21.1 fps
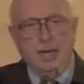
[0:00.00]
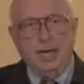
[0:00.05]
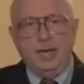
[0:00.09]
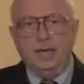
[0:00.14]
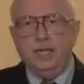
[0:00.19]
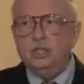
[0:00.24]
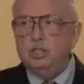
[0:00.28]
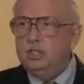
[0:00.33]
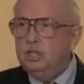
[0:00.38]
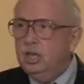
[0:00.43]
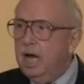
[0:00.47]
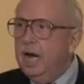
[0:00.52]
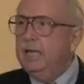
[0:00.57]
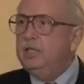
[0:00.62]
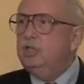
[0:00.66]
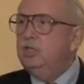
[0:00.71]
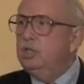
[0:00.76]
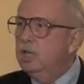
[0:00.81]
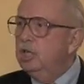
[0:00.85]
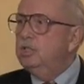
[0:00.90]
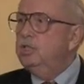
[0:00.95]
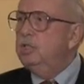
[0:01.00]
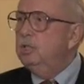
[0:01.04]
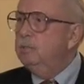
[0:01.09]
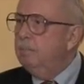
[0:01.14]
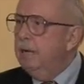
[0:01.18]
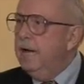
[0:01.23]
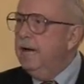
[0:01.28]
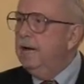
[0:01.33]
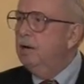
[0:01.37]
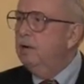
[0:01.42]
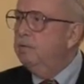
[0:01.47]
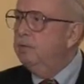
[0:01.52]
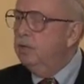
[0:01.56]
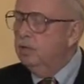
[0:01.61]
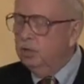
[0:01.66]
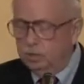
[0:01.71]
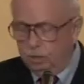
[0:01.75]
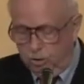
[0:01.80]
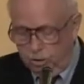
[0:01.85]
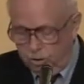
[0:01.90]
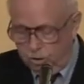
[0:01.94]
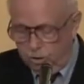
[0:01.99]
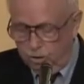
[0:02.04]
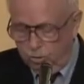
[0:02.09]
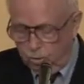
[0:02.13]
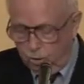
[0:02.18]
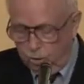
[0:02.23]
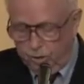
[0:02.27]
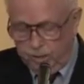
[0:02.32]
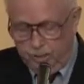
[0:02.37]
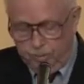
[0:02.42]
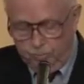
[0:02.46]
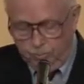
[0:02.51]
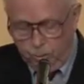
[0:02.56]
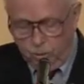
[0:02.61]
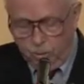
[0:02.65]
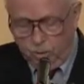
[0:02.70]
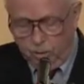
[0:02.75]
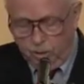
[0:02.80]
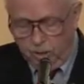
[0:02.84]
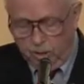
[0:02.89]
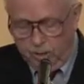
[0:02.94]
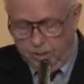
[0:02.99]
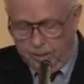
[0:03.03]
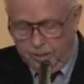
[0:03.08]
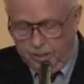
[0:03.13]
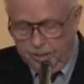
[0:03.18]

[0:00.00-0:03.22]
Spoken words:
And it's not just a matter of concern to the working poor.